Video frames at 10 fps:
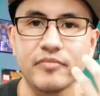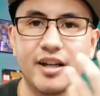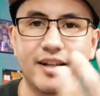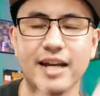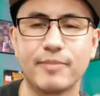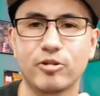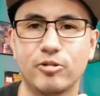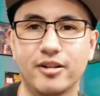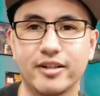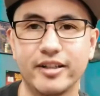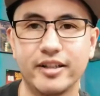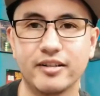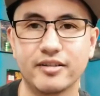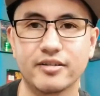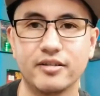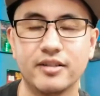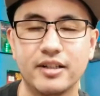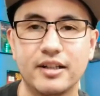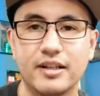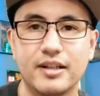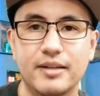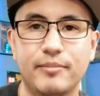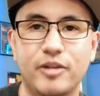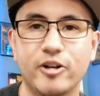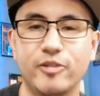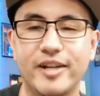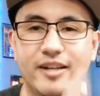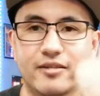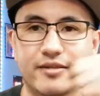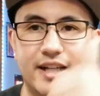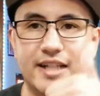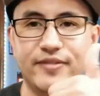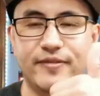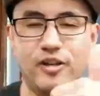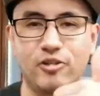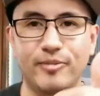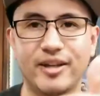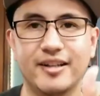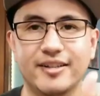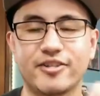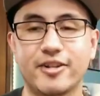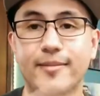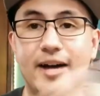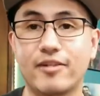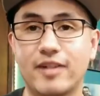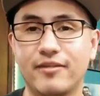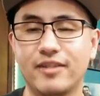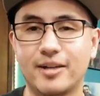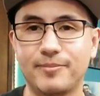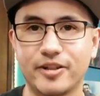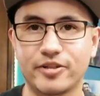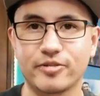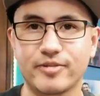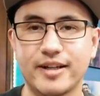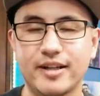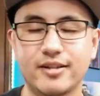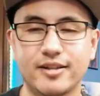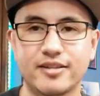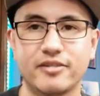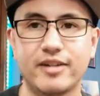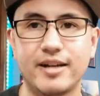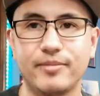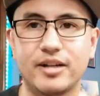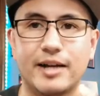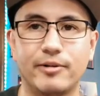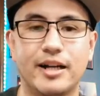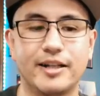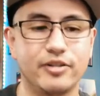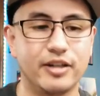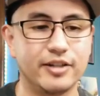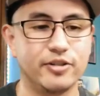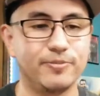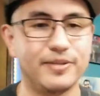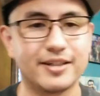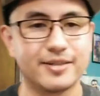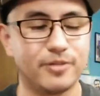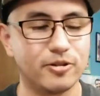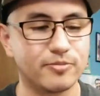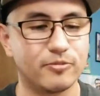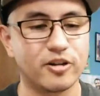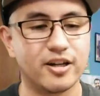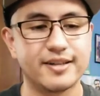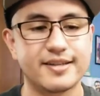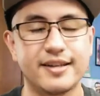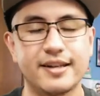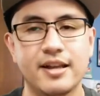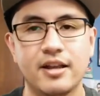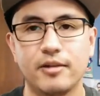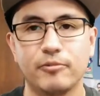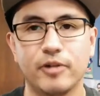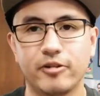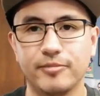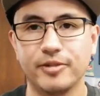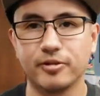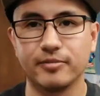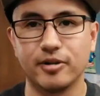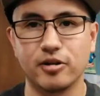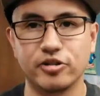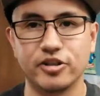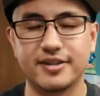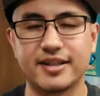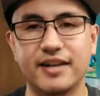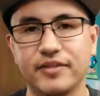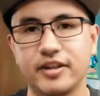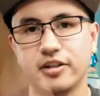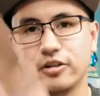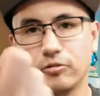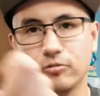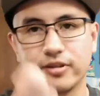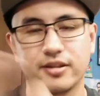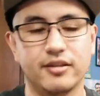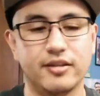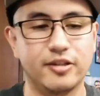camera quality here. So Mario Baylor, thanks for following me on Instagram. I don't have a lot of pictures right now on Instagram, but I do plan to post more content, whether it be with the Moto G7 or with the